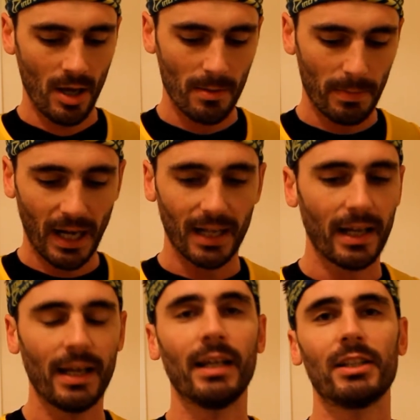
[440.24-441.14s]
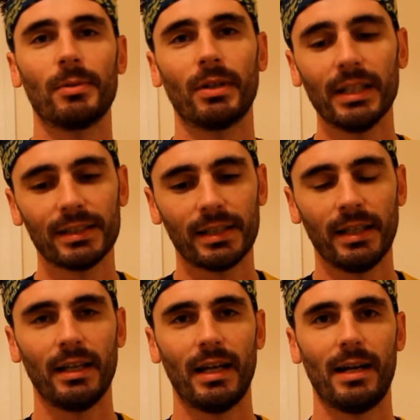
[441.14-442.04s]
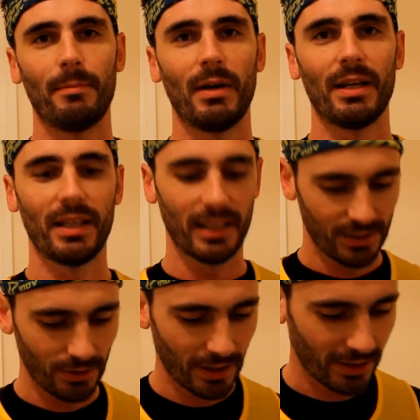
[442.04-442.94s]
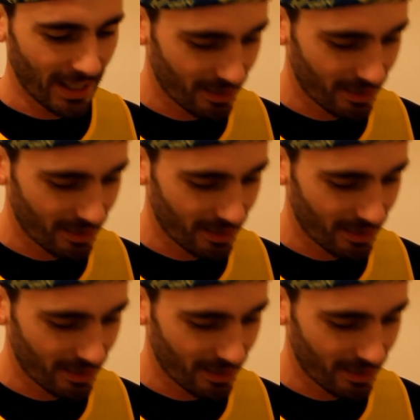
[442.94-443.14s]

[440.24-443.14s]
But to be honest, I think it's doing okay.